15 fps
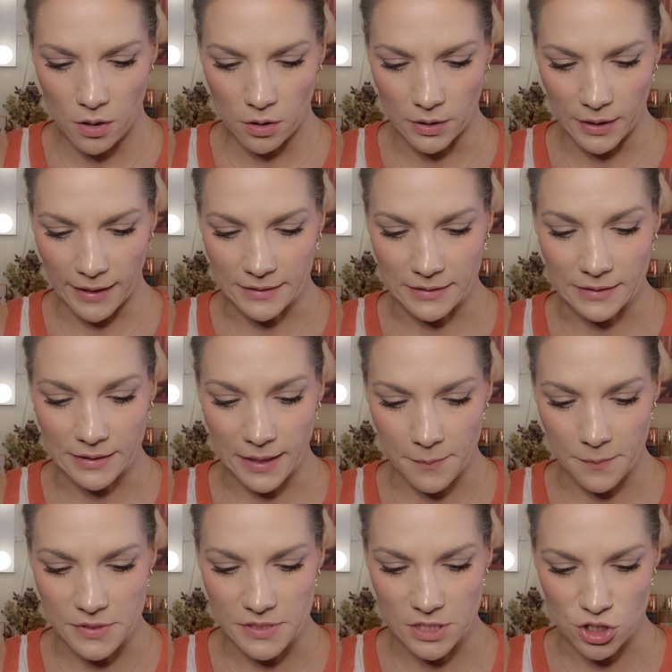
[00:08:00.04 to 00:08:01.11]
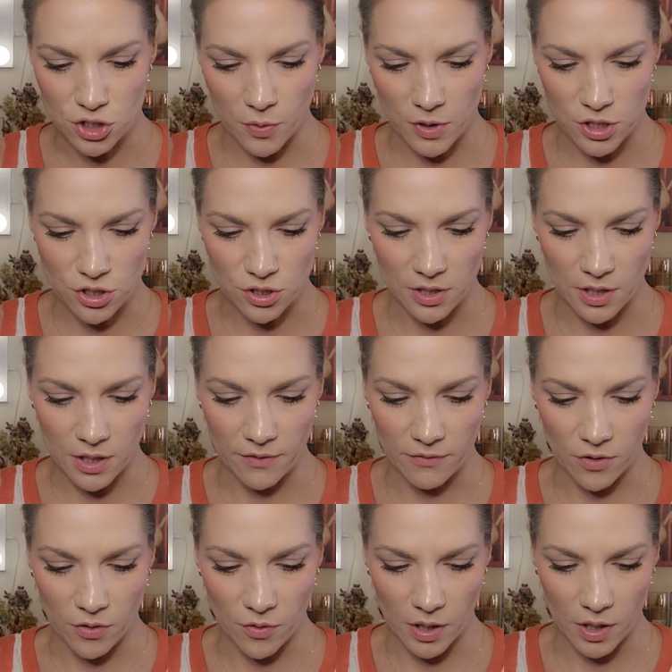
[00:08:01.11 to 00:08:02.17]
like lip situation they have
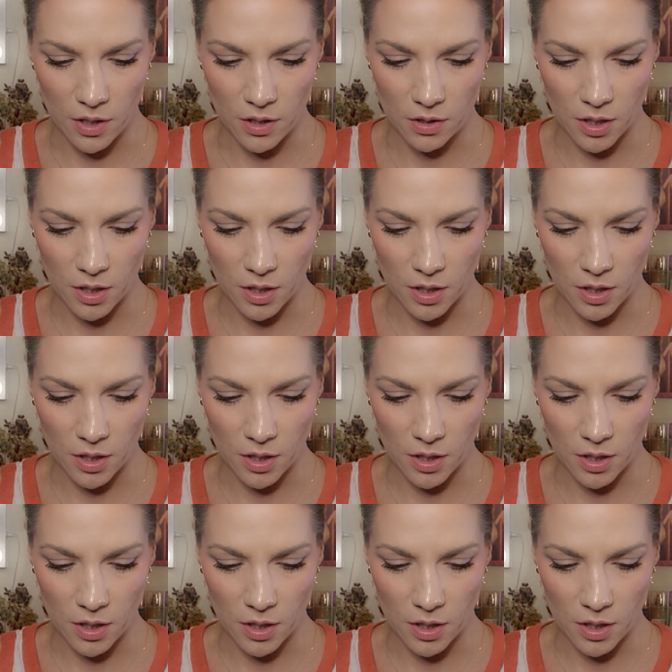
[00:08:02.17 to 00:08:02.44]
going on.